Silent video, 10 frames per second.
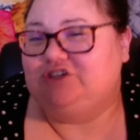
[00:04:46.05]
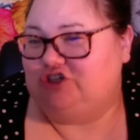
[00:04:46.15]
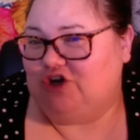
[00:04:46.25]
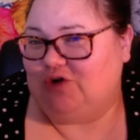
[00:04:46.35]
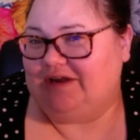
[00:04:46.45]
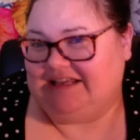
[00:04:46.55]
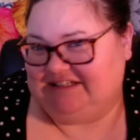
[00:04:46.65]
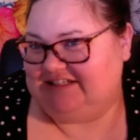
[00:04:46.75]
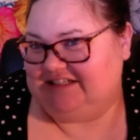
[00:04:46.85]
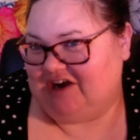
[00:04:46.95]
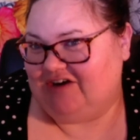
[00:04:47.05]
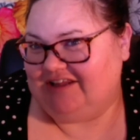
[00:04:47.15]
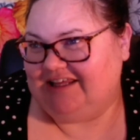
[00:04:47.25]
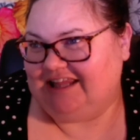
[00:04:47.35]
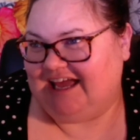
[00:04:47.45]
don't
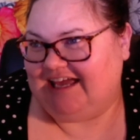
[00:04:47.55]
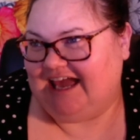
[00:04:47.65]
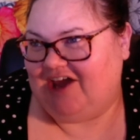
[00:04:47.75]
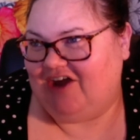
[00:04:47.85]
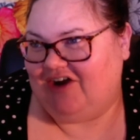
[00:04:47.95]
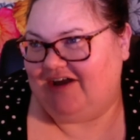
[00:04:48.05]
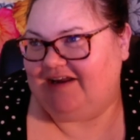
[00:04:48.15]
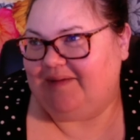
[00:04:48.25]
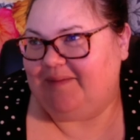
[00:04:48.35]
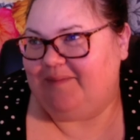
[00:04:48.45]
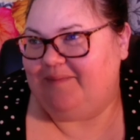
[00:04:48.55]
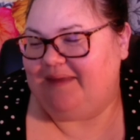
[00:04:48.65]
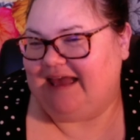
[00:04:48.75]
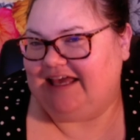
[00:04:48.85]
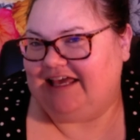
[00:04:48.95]
necessarily like Aaron
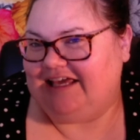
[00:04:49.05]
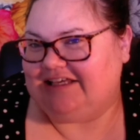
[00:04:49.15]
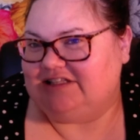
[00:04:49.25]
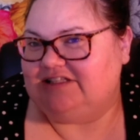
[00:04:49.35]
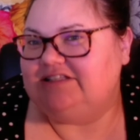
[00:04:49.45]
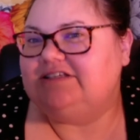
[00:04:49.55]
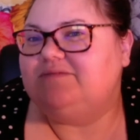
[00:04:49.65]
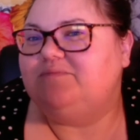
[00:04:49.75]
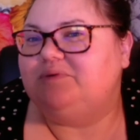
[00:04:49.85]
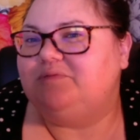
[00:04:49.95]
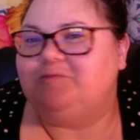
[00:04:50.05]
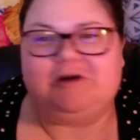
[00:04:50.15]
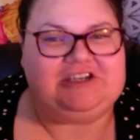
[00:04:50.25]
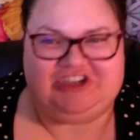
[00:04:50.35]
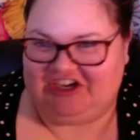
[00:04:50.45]
Mankey's
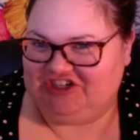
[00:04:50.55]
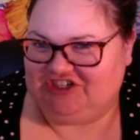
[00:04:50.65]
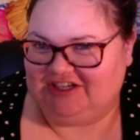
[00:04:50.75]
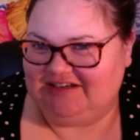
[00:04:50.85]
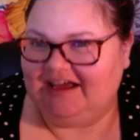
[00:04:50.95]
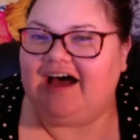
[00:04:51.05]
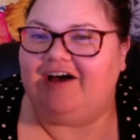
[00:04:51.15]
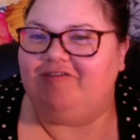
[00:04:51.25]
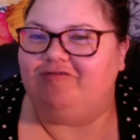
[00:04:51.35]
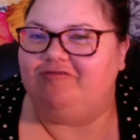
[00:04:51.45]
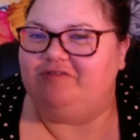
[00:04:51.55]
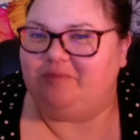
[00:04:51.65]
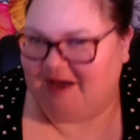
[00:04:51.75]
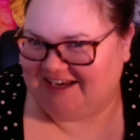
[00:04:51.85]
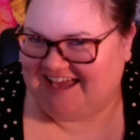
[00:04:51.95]
production of the
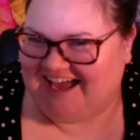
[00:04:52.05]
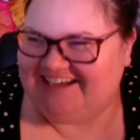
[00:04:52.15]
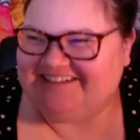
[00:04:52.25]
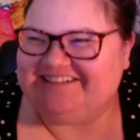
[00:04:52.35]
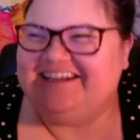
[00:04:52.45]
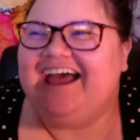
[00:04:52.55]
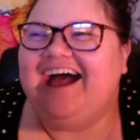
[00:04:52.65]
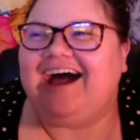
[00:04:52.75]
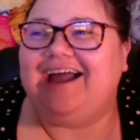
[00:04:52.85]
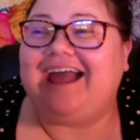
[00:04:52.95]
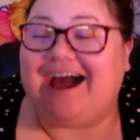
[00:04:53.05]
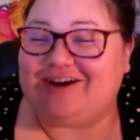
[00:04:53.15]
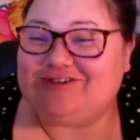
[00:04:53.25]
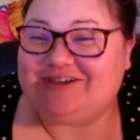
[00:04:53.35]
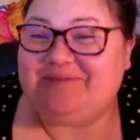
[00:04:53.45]
podcast. I
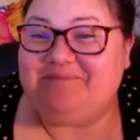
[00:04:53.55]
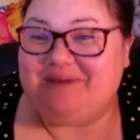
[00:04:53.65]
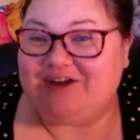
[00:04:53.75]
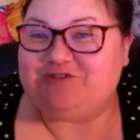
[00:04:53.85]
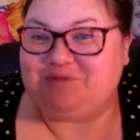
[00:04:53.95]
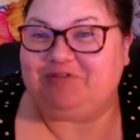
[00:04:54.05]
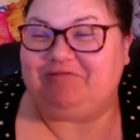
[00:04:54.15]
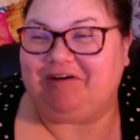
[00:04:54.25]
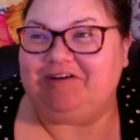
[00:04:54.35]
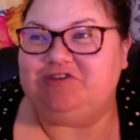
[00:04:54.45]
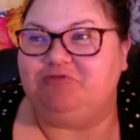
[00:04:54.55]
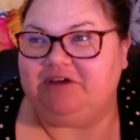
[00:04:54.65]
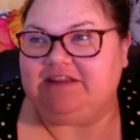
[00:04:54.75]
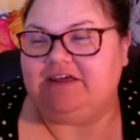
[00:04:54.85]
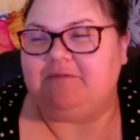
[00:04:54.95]
actually much prefer to
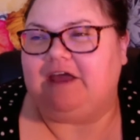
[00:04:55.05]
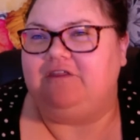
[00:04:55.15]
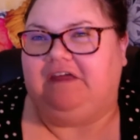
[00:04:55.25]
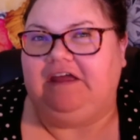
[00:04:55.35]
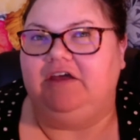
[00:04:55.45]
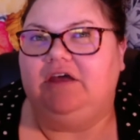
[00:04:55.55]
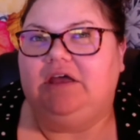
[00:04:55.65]
read them. I think